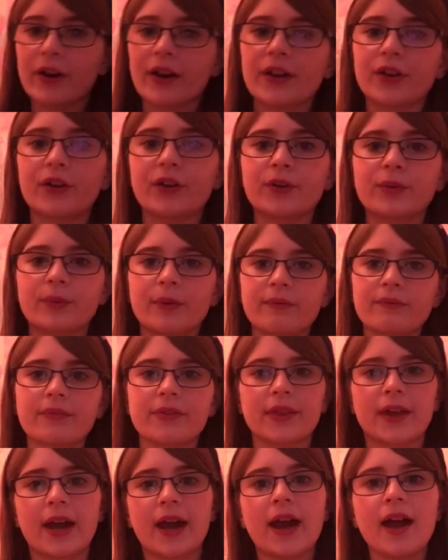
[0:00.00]
find a good one
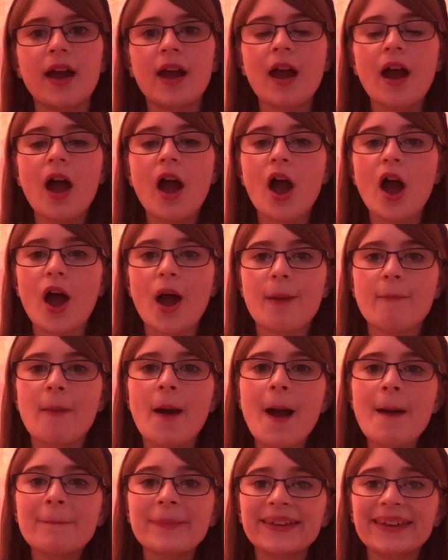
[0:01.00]
for that um,
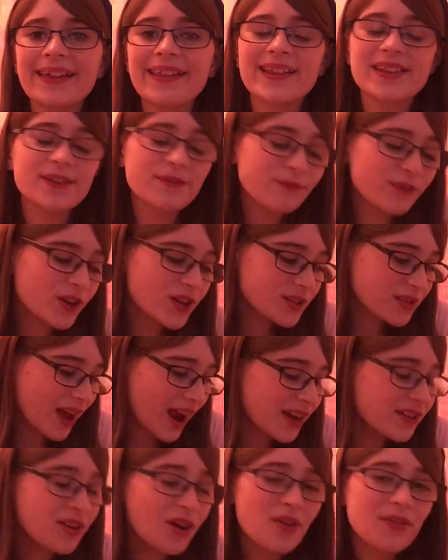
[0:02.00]
but yeah that's the first
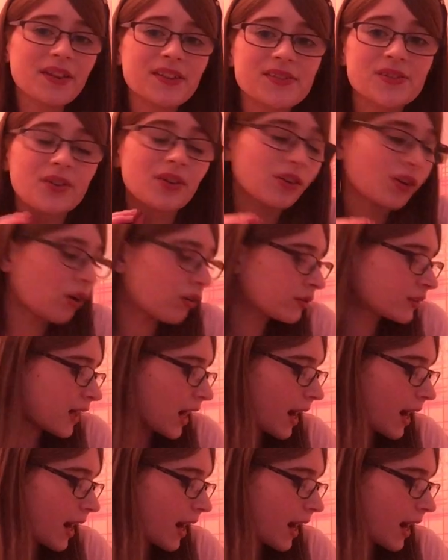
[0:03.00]
one I know that took a long